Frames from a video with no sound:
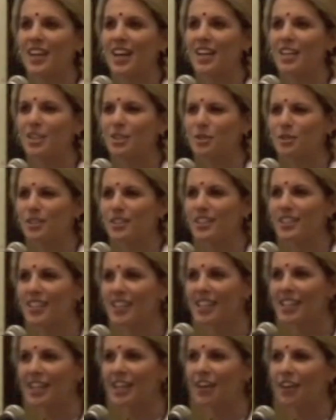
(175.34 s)
as I was
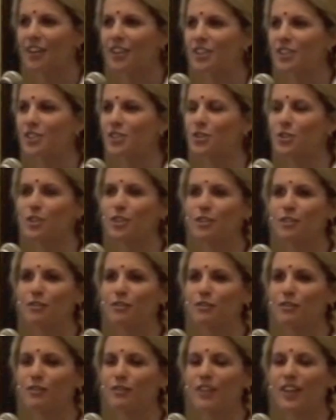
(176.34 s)
sitting there, I just sort of
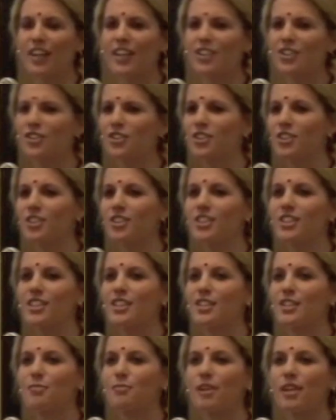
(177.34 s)
entered into
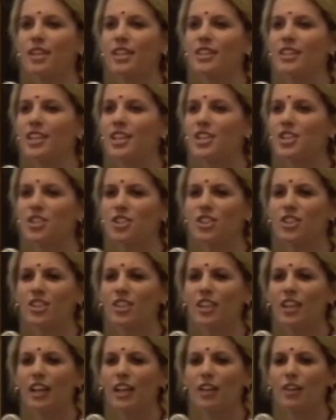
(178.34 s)
this meditation.
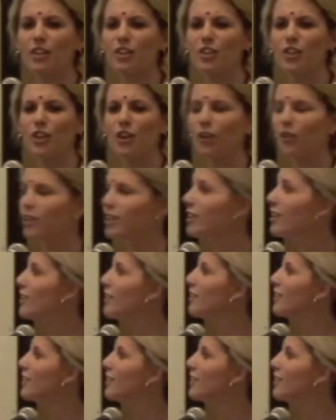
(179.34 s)
I'm like, you know,